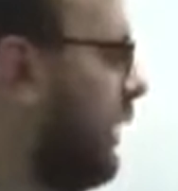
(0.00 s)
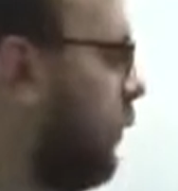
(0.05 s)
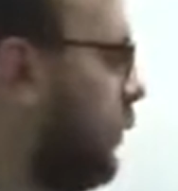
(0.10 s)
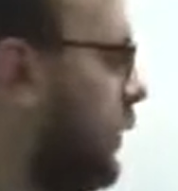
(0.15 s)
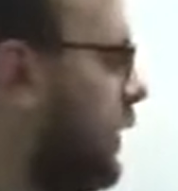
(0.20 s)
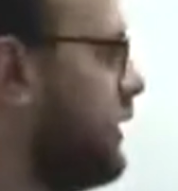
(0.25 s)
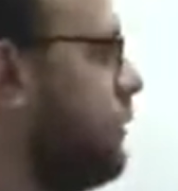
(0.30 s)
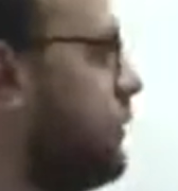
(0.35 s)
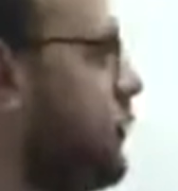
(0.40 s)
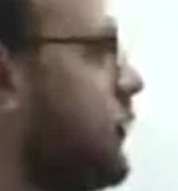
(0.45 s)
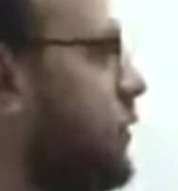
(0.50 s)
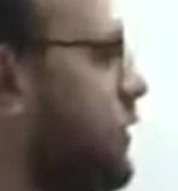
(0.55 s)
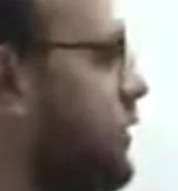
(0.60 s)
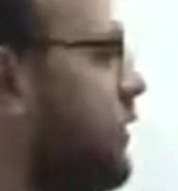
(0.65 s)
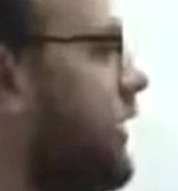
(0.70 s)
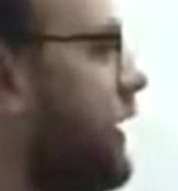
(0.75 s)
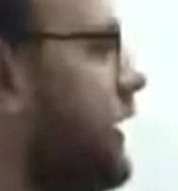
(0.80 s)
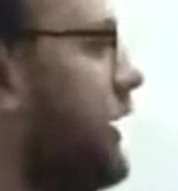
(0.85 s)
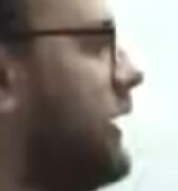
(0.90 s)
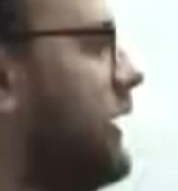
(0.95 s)
One more
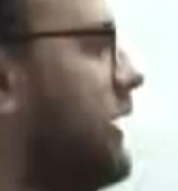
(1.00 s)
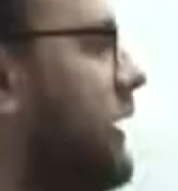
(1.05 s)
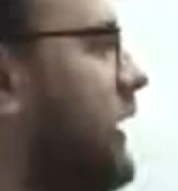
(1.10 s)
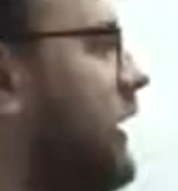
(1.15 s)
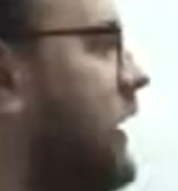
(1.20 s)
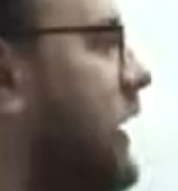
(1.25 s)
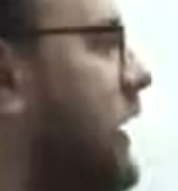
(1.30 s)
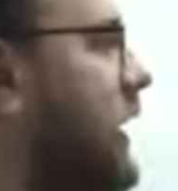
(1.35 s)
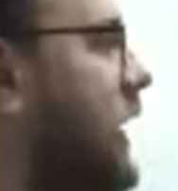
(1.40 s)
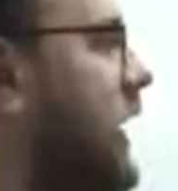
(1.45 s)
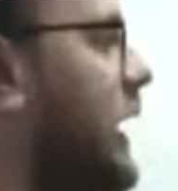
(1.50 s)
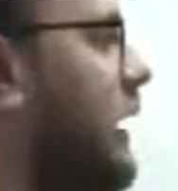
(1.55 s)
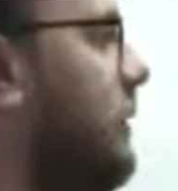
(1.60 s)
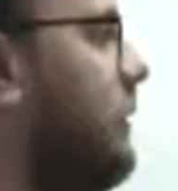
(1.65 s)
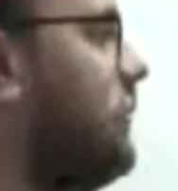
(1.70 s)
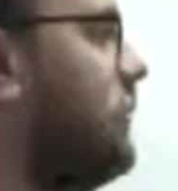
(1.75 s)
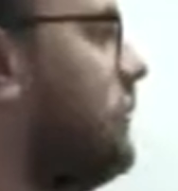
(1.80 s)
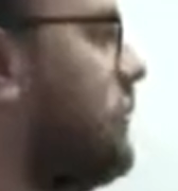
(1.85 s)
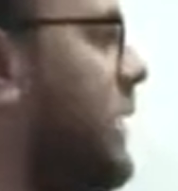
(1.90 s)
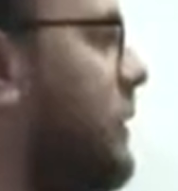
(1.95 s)
thing
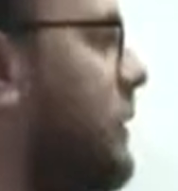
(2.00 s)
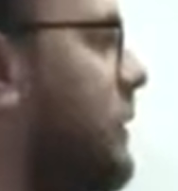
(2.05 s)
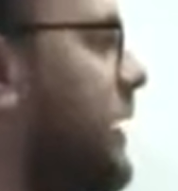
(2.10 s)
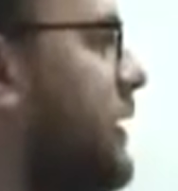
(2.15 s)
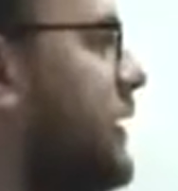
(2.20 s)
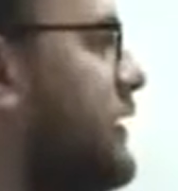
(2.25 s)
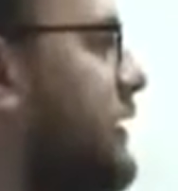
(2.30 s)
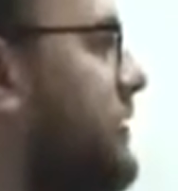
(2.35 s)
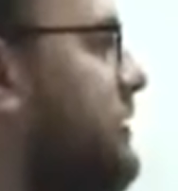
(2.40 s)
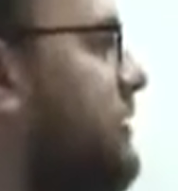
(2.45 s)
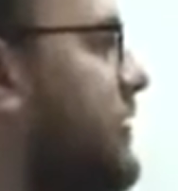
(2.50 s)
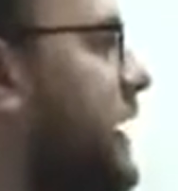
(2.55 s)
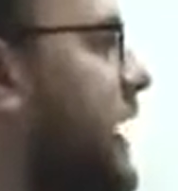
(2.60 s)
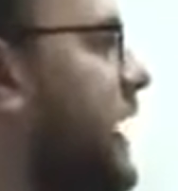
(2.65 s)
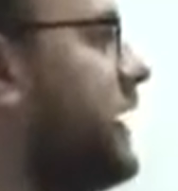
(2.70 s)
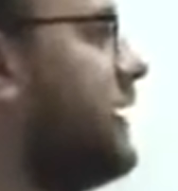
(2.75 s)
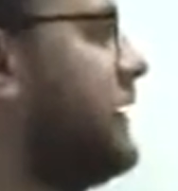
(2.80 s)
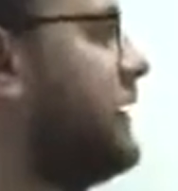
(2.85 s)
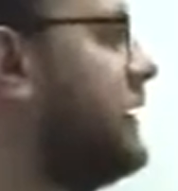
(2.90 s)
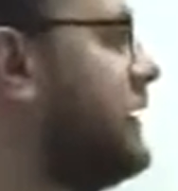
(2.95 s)
about
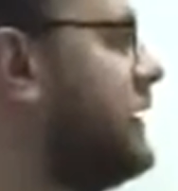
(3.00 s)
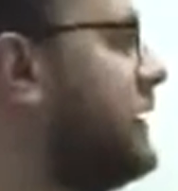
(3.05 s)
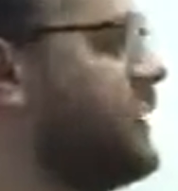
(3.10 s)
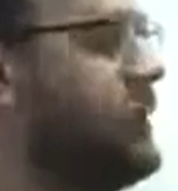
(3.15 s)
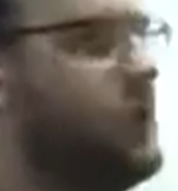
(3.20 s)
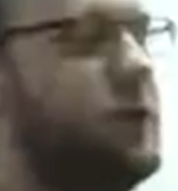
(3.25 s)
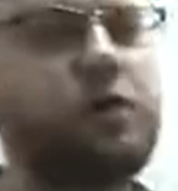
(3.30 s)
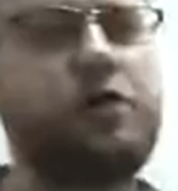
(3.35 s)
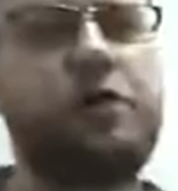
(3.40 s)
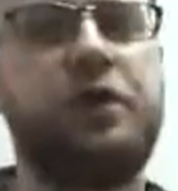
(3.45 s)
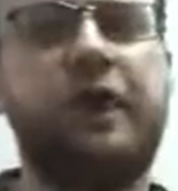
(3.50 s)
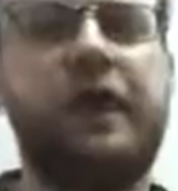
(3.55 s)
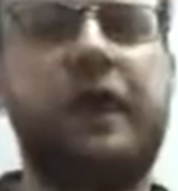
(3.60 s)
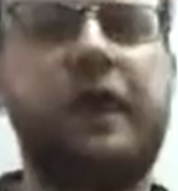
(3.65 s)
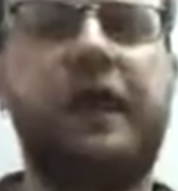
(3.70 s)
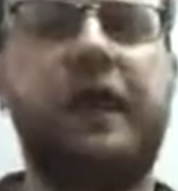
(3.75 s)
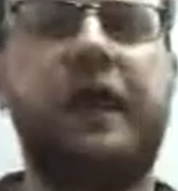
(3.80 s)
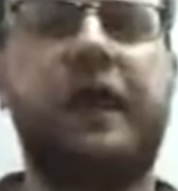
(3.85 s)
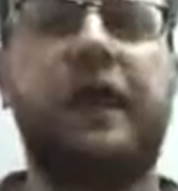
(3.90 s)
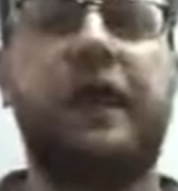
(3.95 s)
effect that
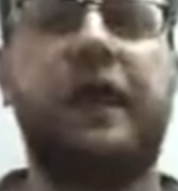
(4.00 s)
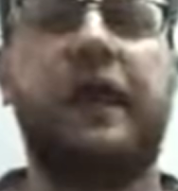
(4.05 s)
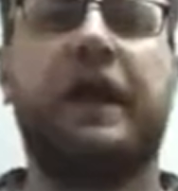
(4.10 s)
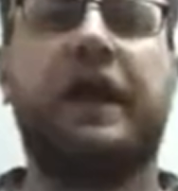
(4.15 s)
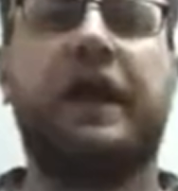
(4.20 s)
usually